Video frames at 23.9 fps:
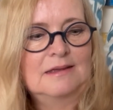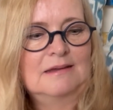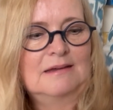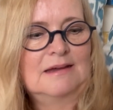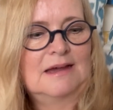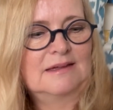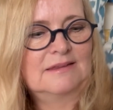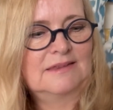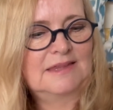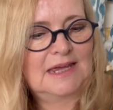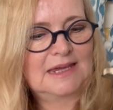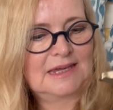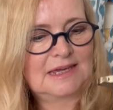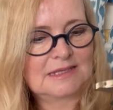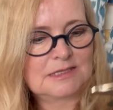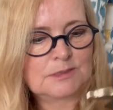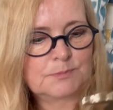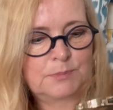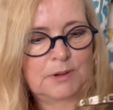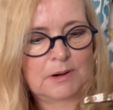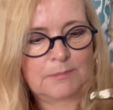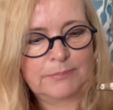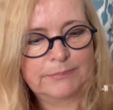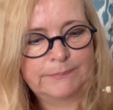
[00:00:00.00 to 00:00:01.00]
think it's
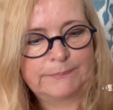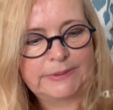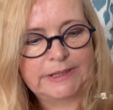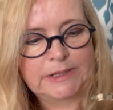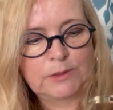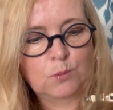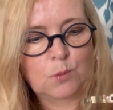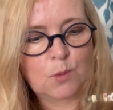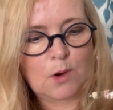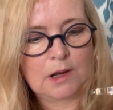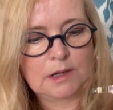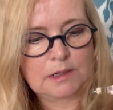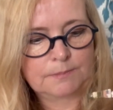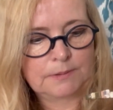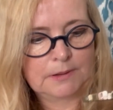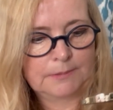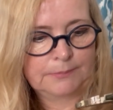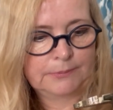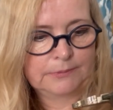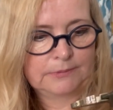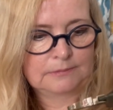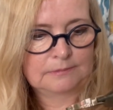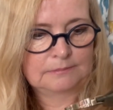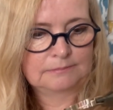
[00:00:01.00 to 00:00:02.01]
probably
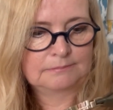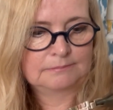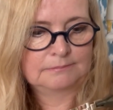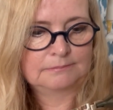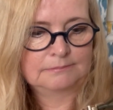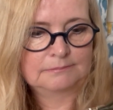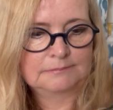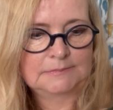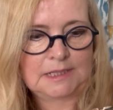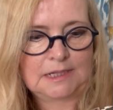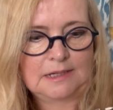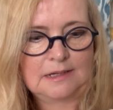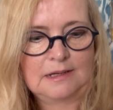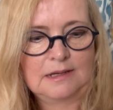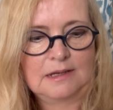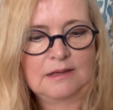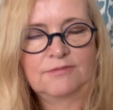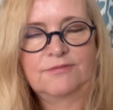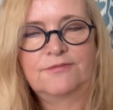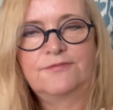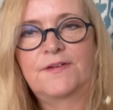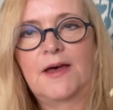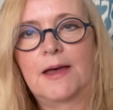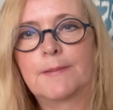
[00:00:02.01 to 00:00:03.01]
wipeable
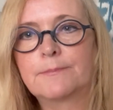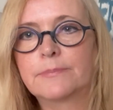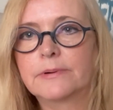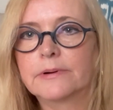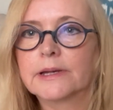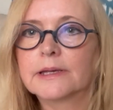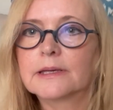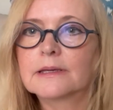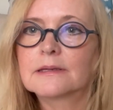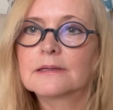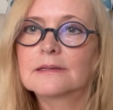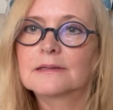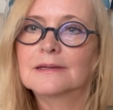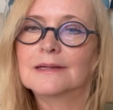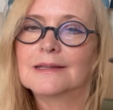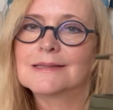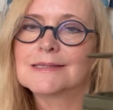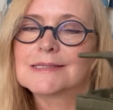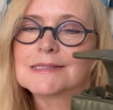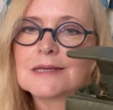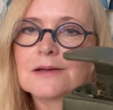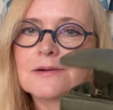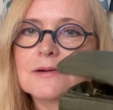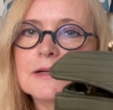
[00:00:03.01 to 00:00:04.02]
fabric
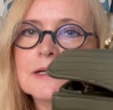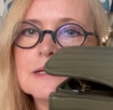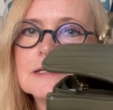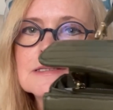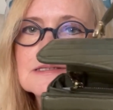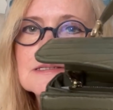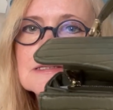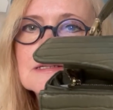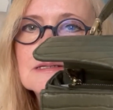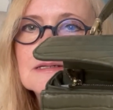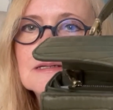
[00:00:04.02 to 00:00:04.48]
inside,